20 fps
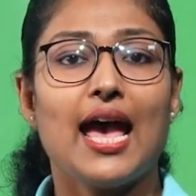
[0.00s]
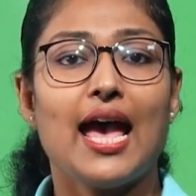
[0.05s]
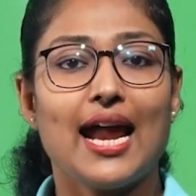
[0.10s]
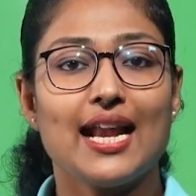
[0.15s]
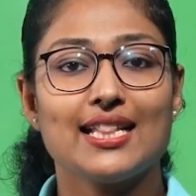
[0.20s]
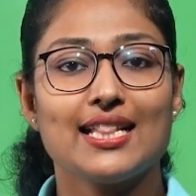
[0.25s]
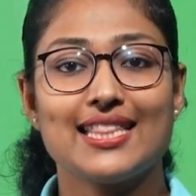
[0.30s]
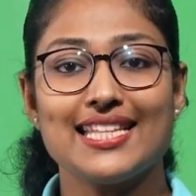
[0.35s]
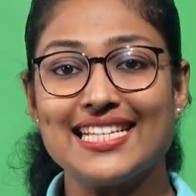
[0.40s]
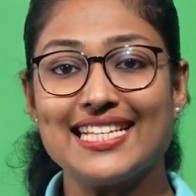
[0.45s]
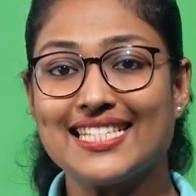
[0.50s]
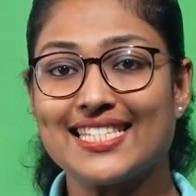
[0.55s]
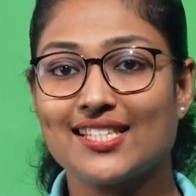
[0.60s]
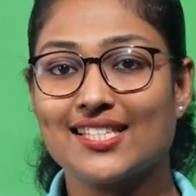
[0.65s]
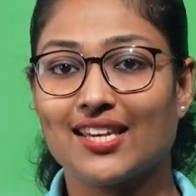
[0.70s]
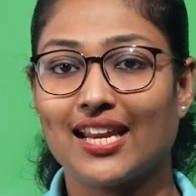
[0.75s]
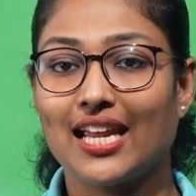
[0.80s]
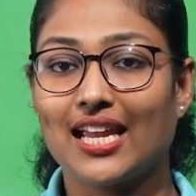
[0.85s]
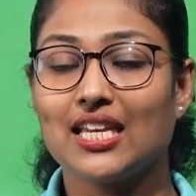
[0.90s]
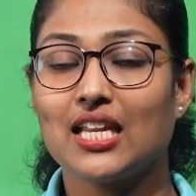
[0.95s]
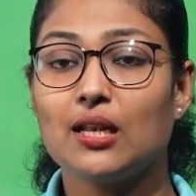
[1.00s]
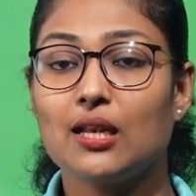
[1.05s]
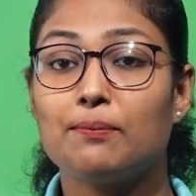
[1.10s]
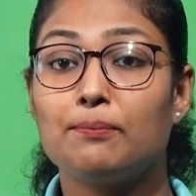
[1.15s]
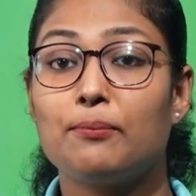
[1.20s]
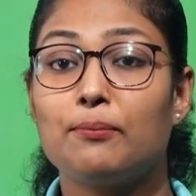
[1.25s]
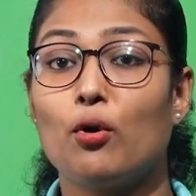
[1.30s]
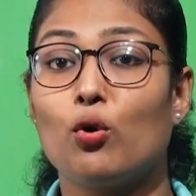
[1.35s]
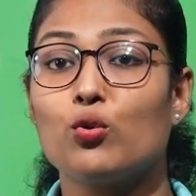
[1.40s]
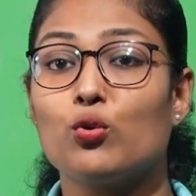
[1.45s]
And these cranial
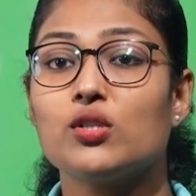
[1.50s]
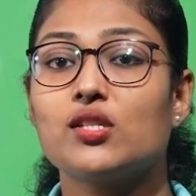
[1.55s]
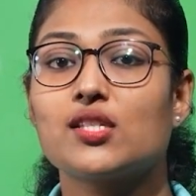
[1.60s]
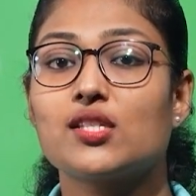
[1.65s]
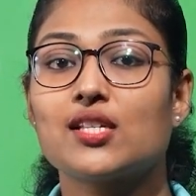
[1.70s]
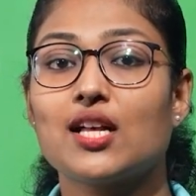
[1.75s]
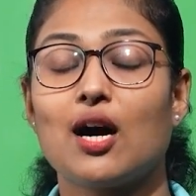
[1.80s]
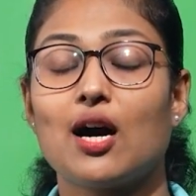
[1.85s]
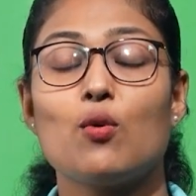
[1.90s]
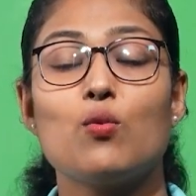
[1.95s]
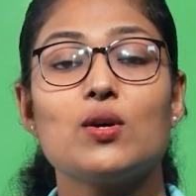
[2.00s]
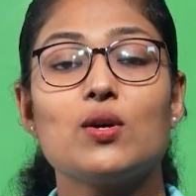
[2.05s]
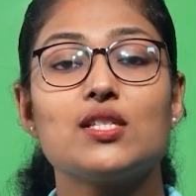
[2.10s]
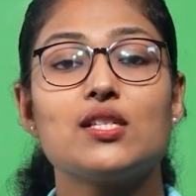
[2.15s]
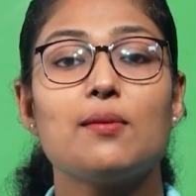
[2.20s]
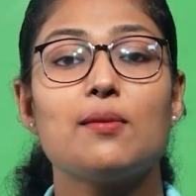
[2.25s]
bones cover